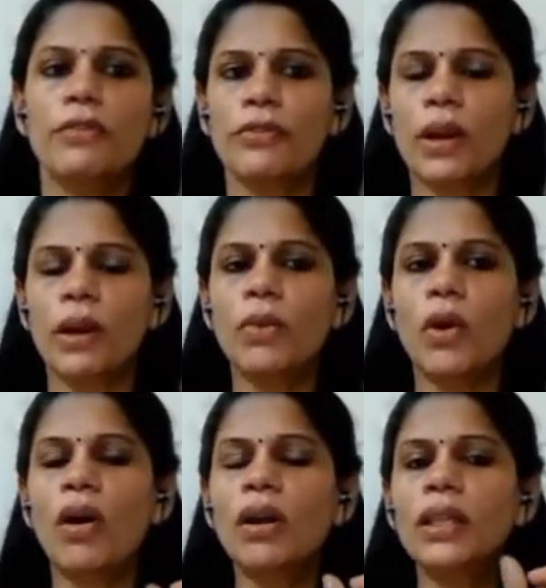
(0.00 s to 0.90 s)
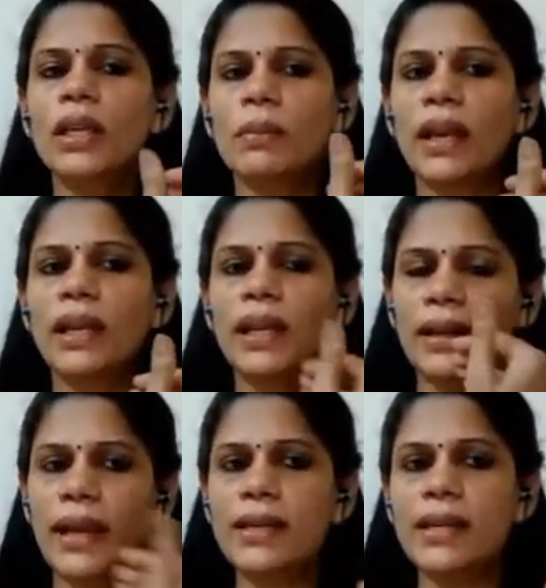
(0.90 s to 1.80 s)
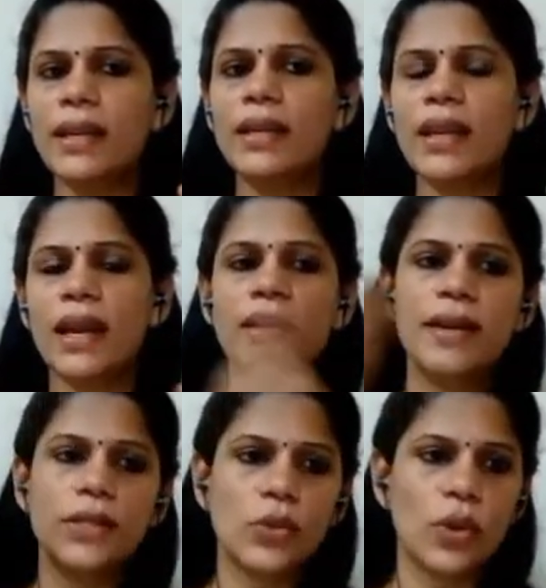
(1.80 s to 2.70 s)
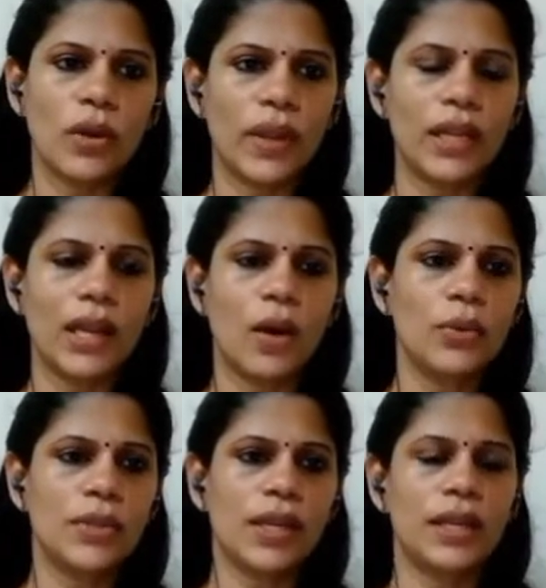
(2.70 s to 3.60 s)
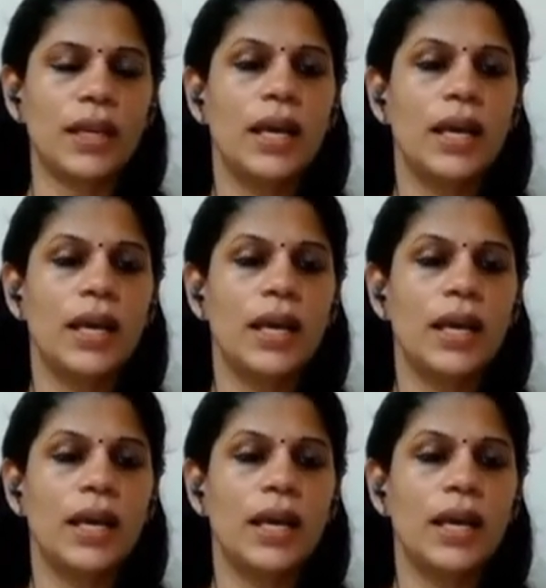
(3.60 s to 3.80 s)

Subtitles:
from all the remaining 99 candidates who are waiting outside.